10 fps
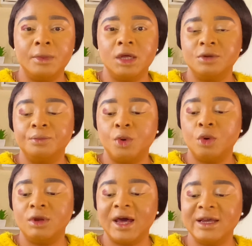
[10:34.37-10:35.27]
a
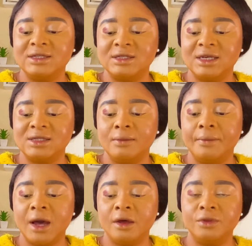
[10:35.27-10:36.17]
more lighter setting
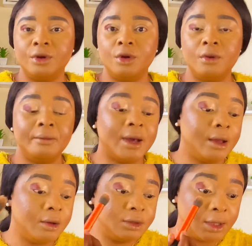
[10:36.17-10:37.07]
powder on my
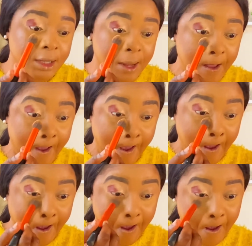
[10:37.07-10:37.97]
underlid,
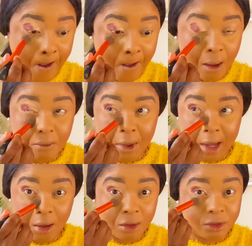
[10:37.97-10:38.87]
on my
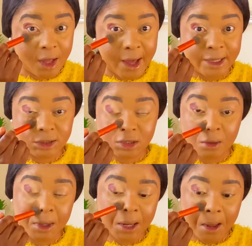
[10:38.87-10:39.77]
under eye, sorry.